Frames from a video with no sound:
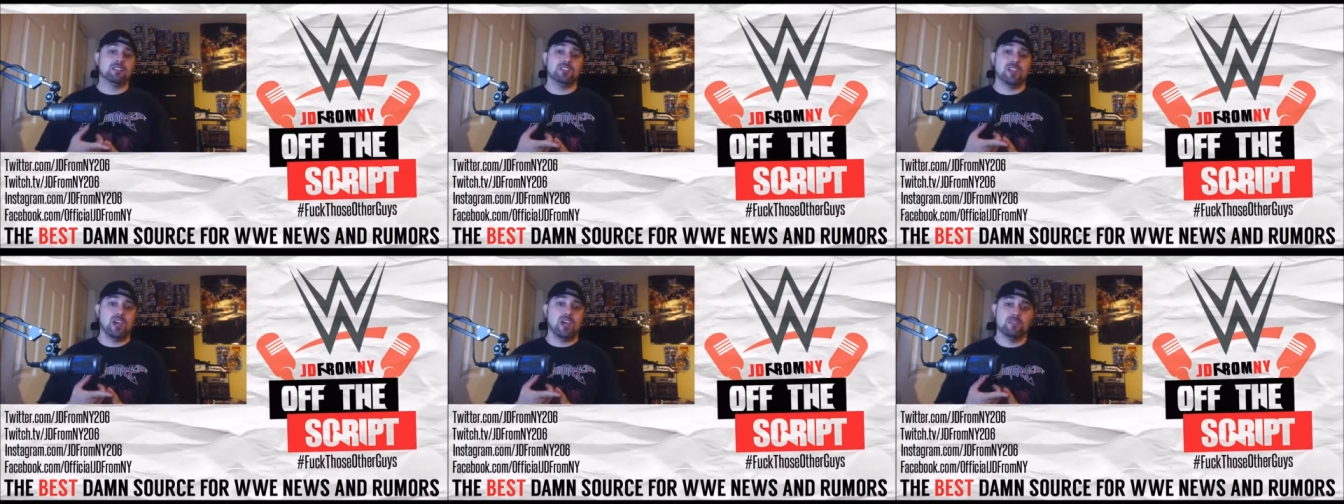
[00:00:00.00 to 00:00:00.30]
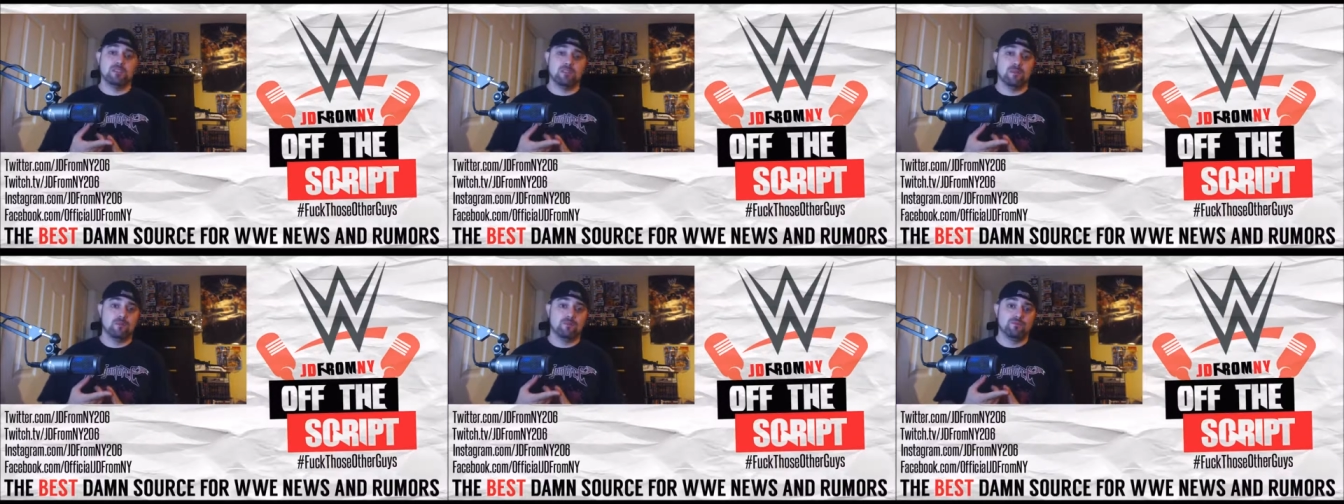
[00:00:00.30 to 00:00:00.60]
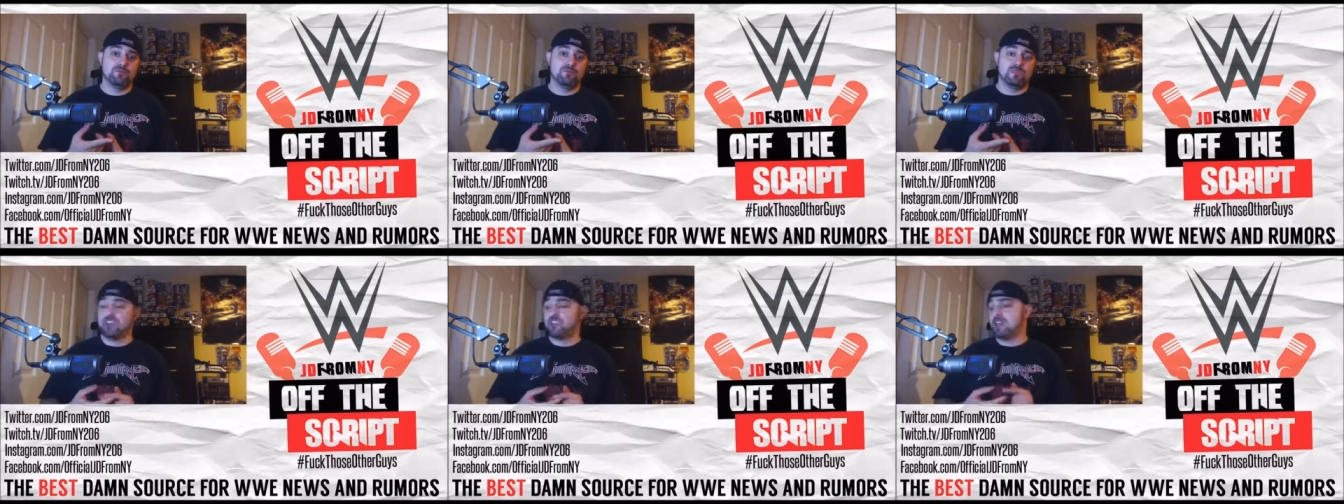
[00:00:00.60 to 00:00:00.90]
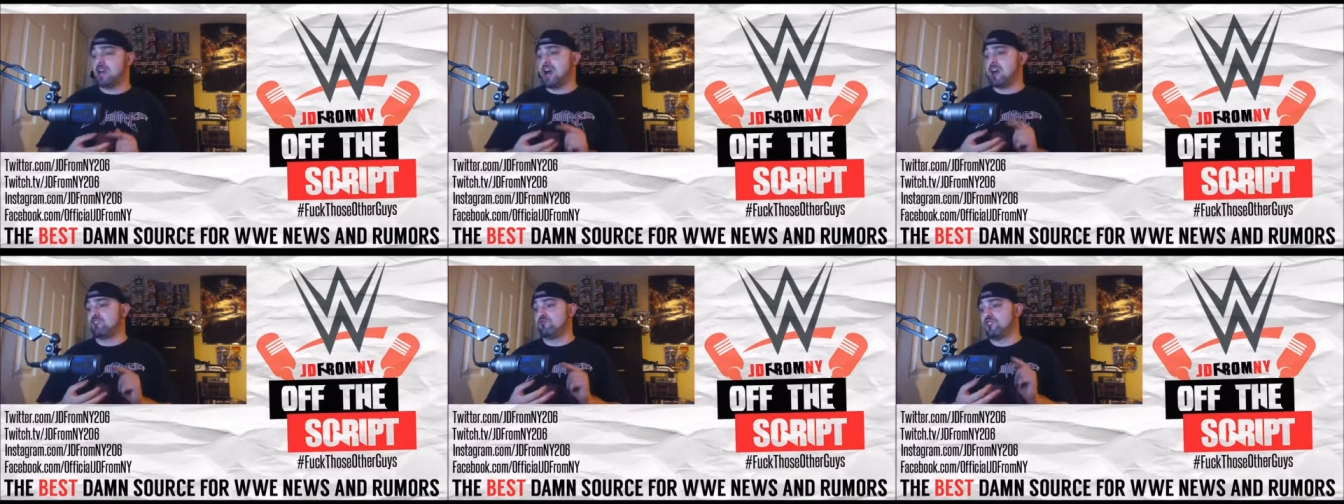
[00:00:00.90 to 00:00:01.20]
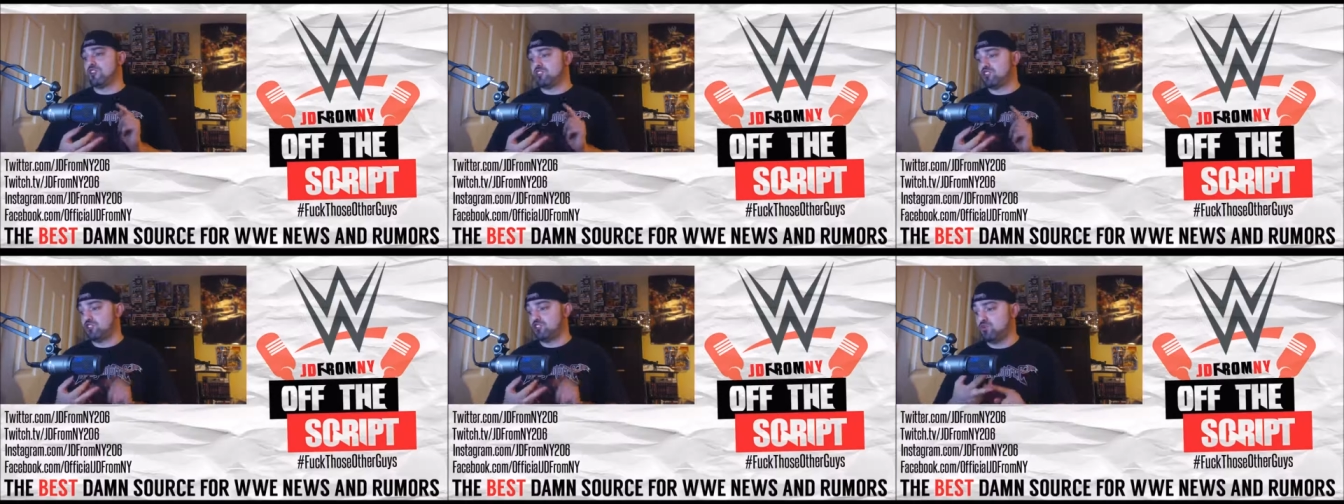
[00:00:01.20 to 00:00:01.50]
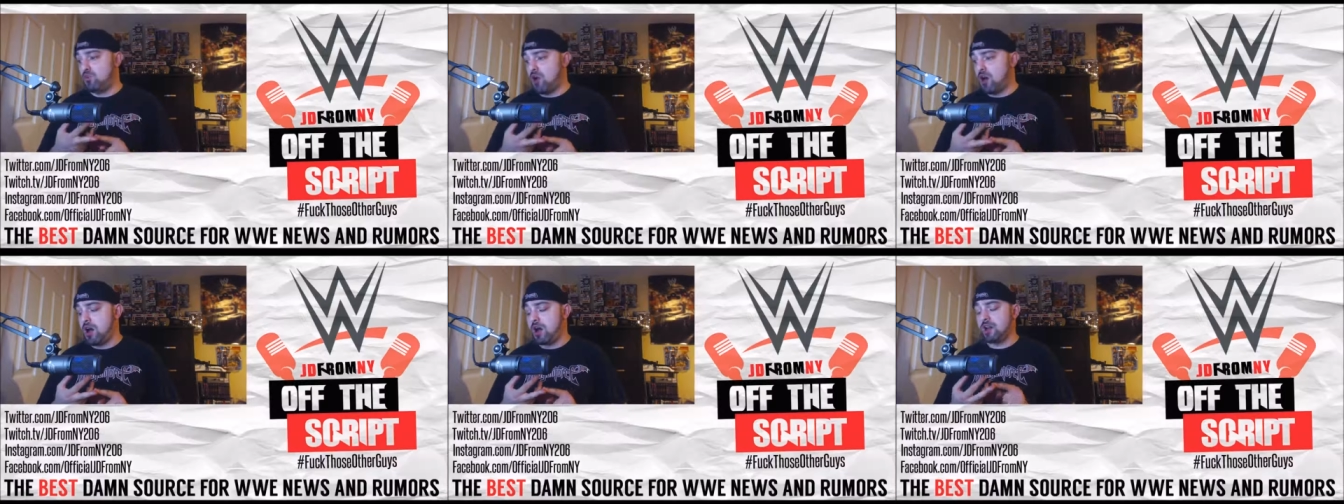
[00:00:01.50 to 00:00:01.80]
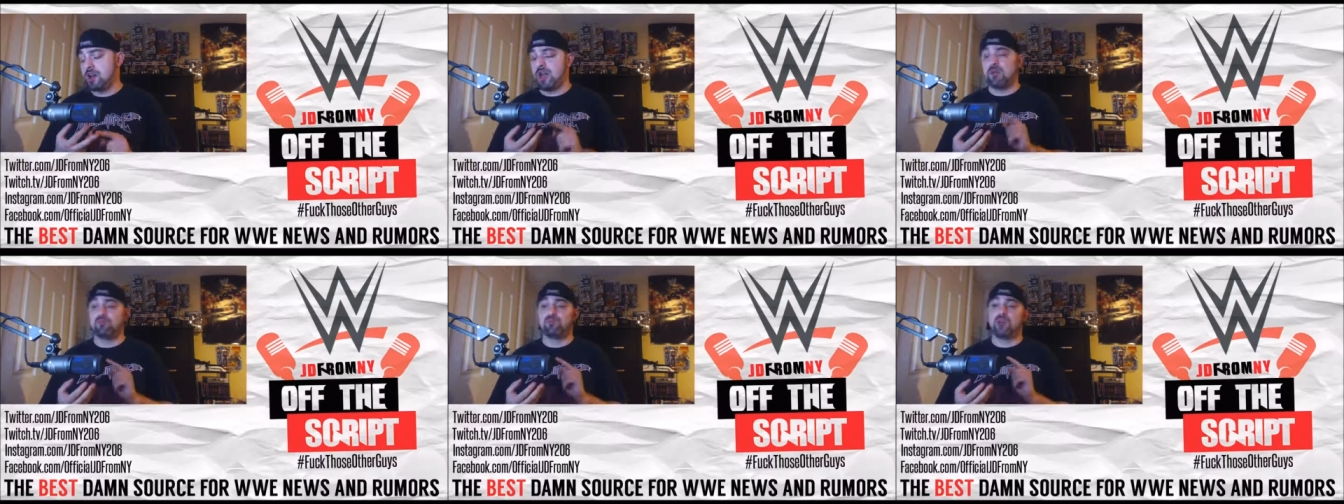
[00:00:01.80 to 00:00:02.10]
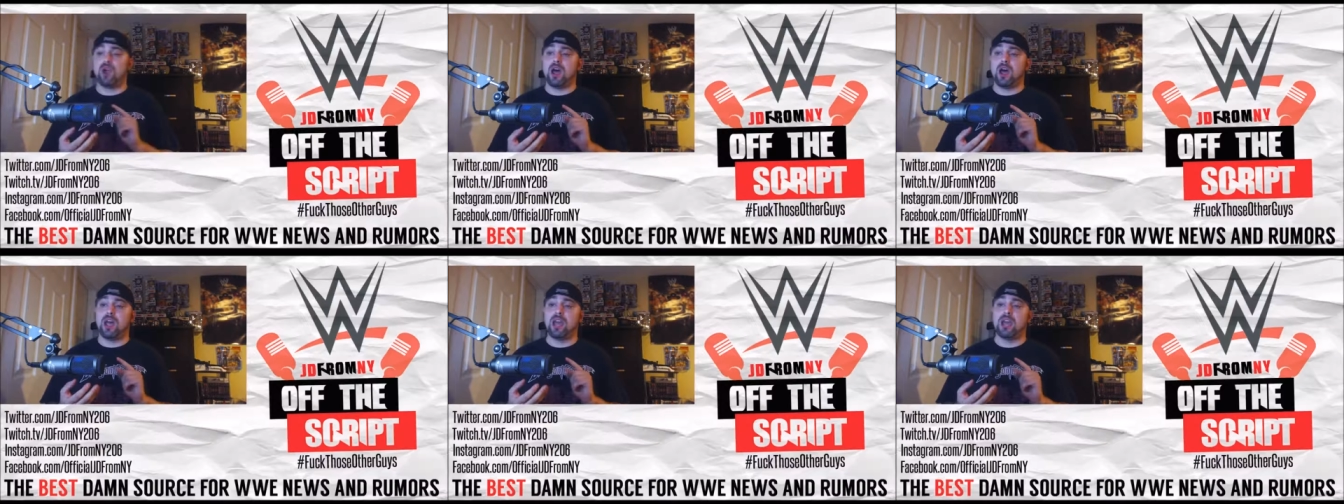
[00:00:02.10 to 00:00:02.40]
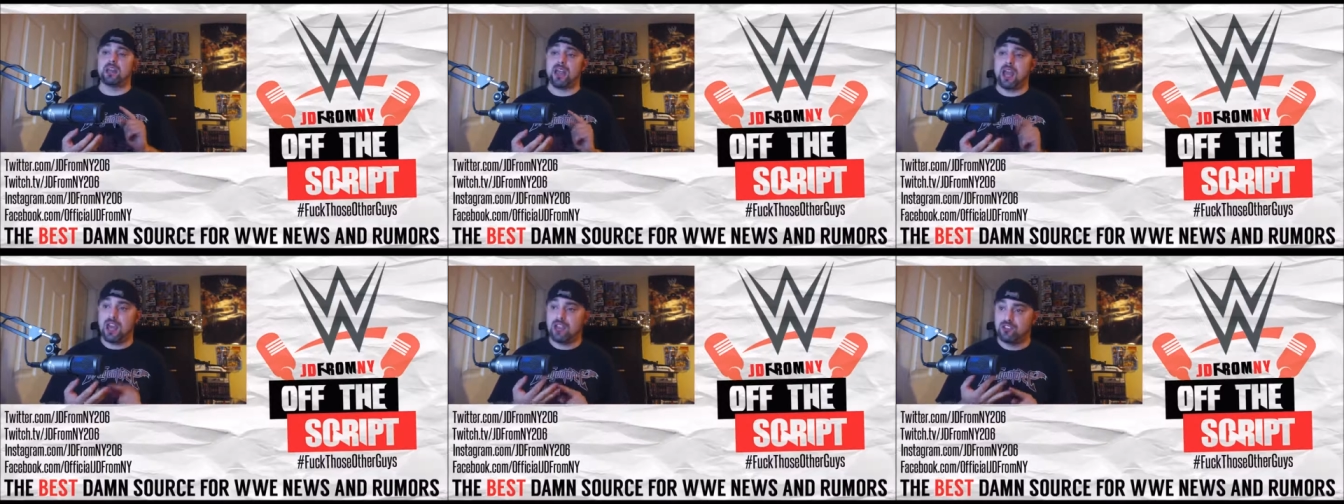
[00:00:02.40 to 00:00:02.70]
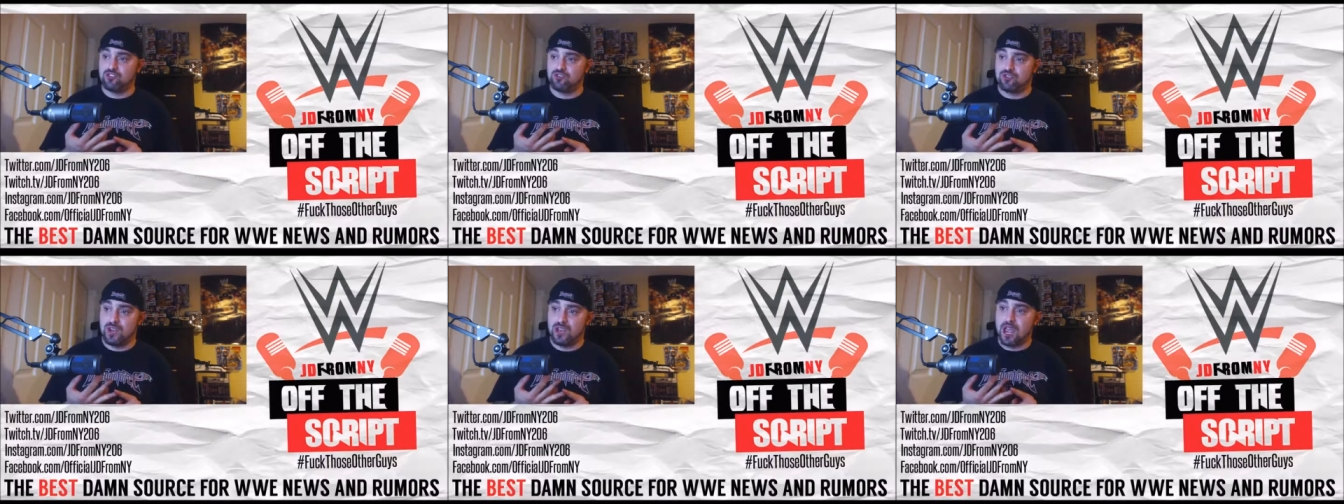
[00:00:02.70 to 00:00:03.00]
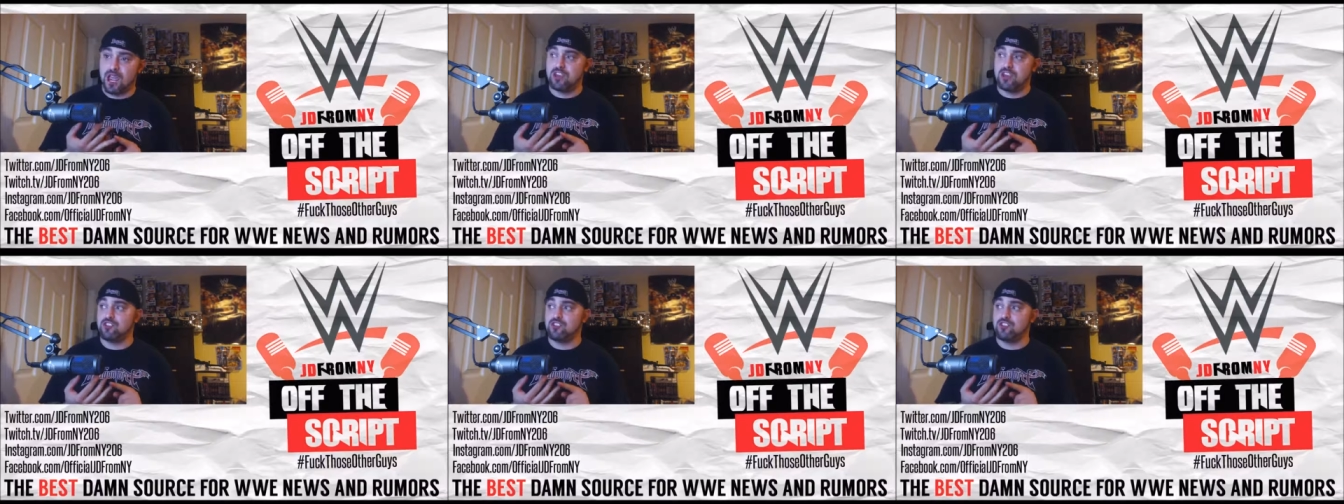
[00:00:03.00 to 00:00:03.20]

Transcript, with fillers: Alexander. Then you got Rich Swann and Brian Kendrick,